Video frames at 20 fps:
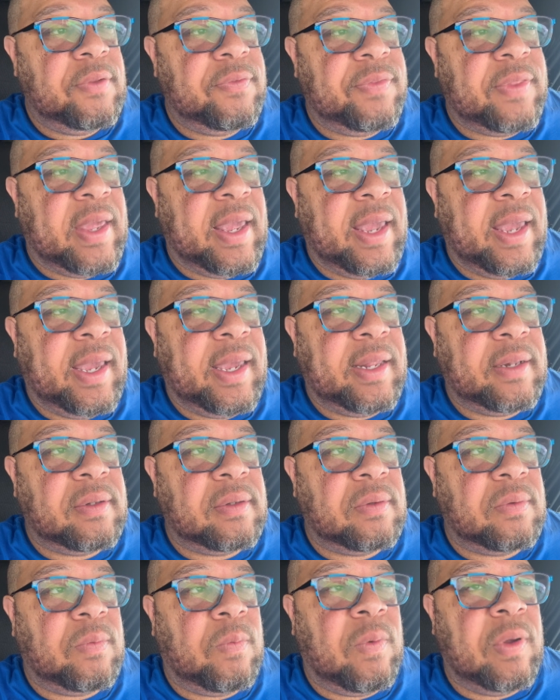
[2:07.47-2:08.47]
that
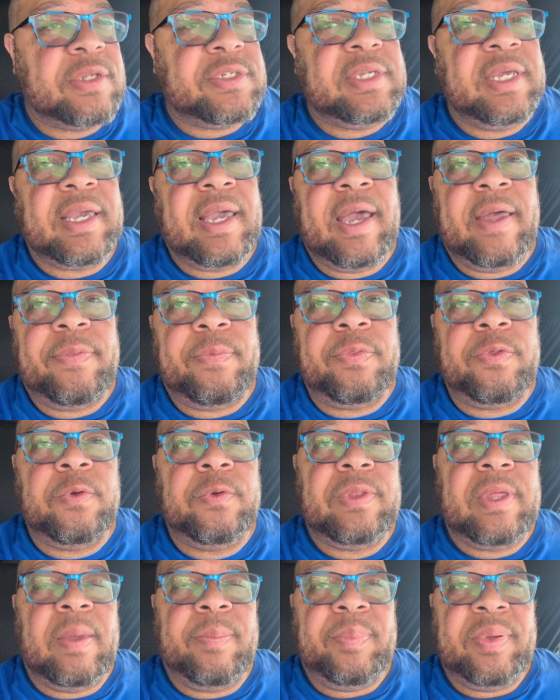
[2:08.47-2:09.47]
once they got
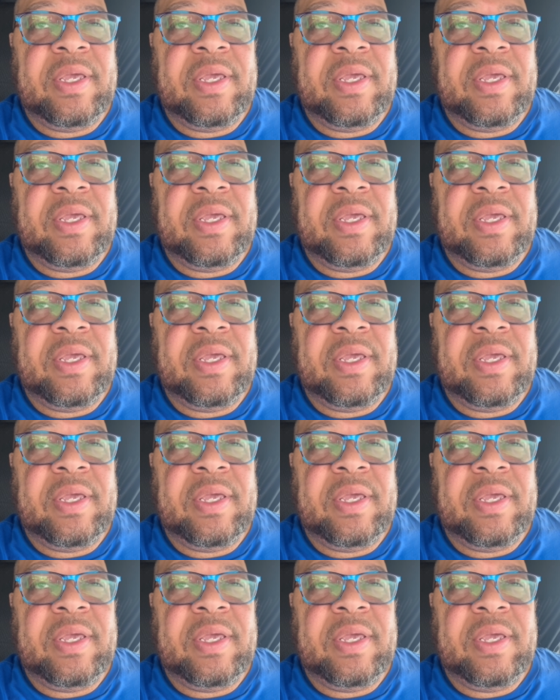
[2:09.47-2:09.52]
through that